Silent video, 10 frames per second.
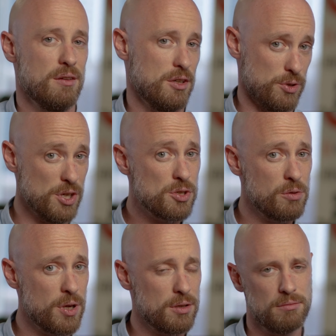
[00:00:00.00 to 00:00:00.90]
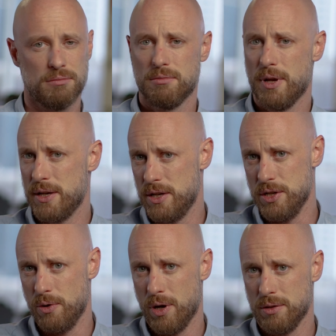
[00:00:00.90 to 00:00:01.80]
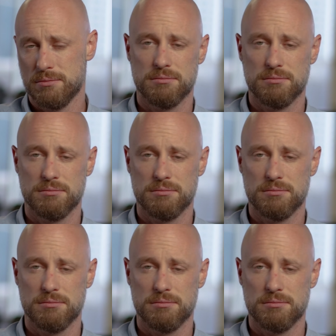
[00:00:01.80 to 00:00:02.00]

Traditional one and a neo one.